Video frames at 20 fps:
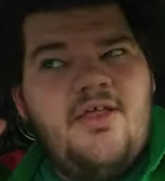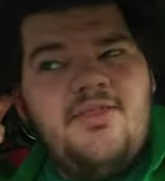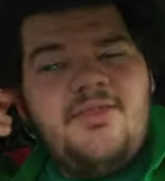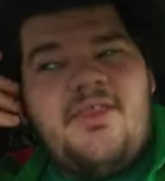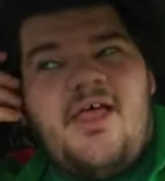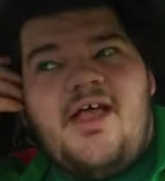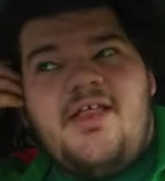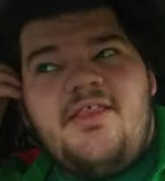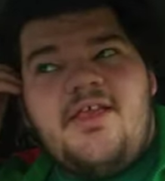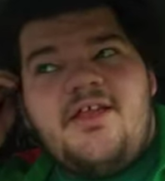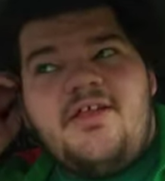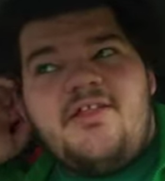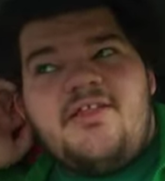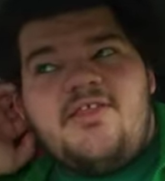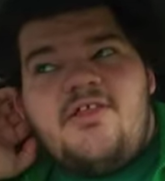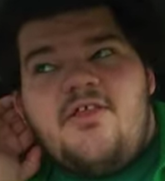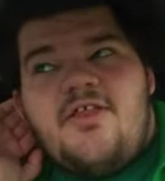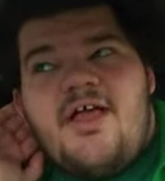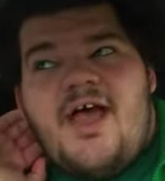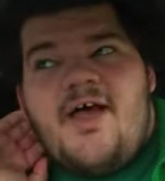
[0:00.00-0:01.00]
that they
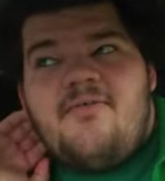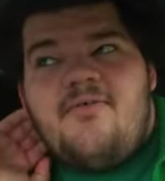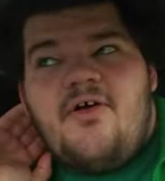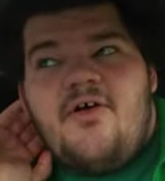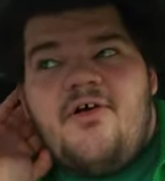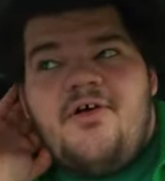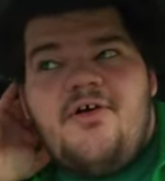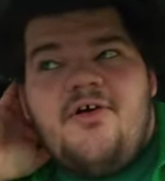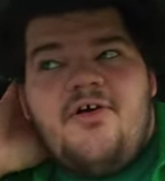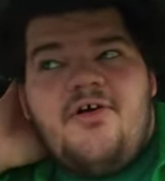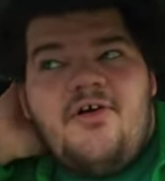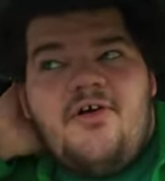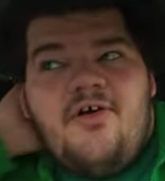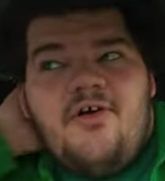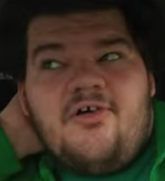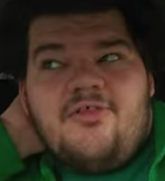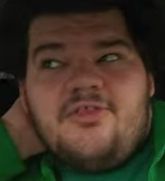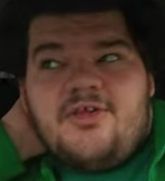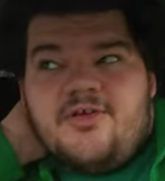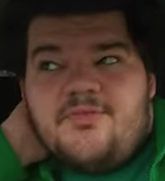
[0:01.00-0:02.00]
still have
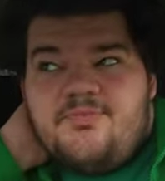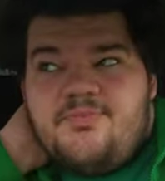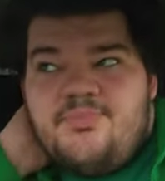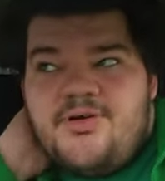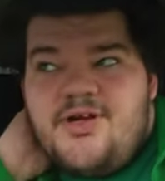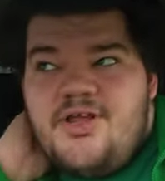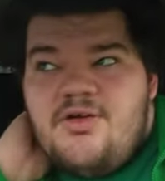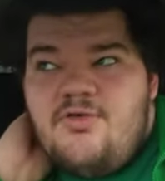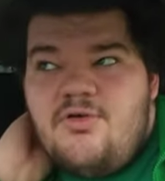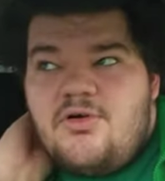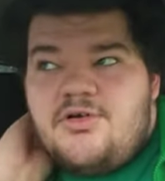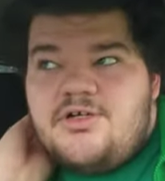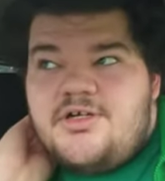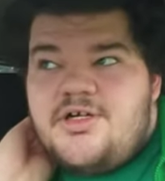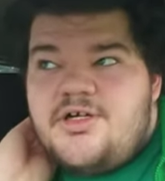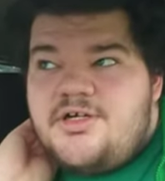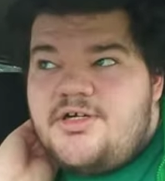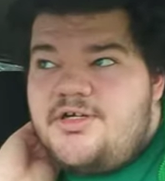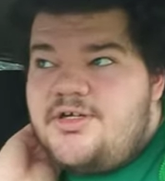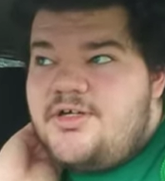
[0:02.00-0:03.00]
on their
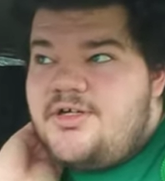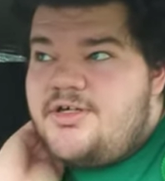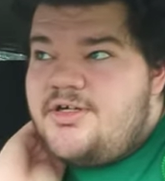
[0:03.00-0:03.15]
pre-order.